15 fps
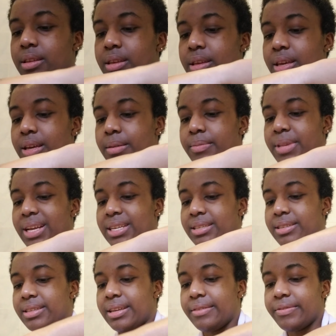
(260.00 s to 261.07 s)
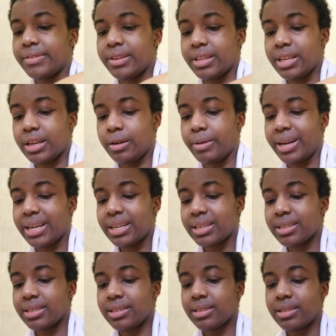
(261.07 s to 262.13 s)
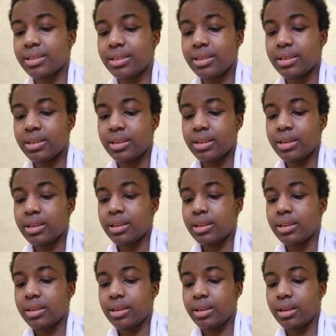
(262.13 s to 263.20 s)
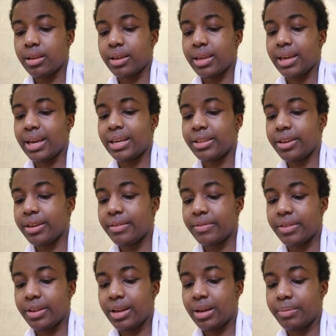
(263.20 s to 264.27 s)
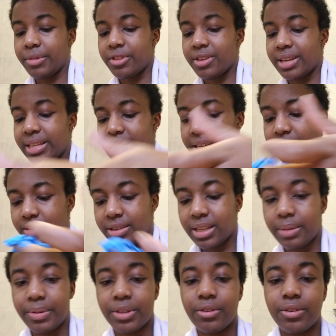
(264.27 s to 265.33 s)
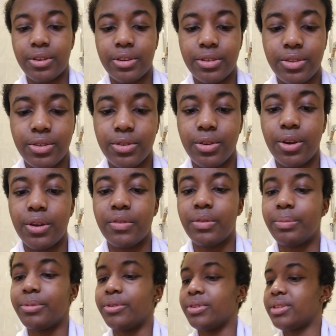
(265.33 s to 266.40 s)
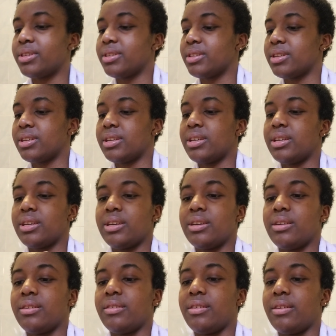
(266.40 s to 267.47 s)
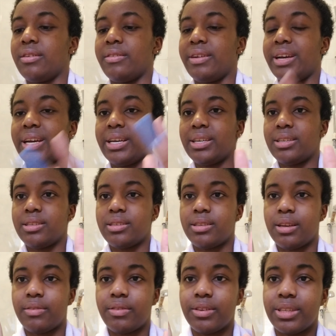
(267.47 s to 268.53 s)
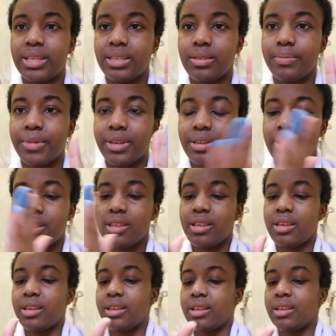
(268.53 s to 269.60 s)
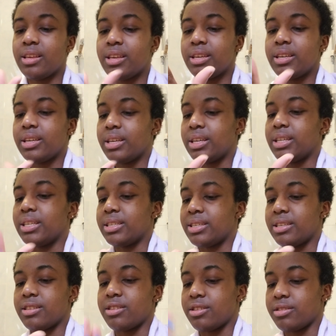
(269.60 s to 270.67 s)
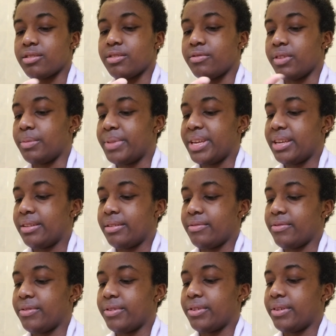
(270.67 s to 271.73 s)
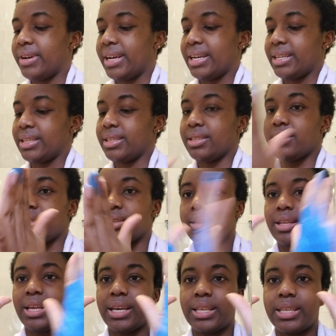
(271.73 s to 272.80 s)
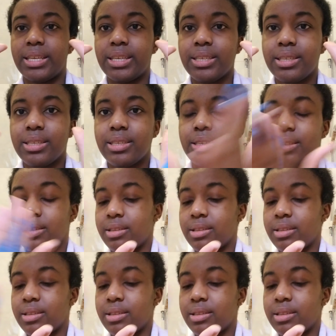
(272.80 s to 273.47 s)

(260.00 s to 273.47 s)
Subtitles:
Yeah, that is definitely a wax. Okay, I don't even know how much I need, so let me not go too overboard. Alright, so I've got this much. And it says just to rub it in through your hands, so like this.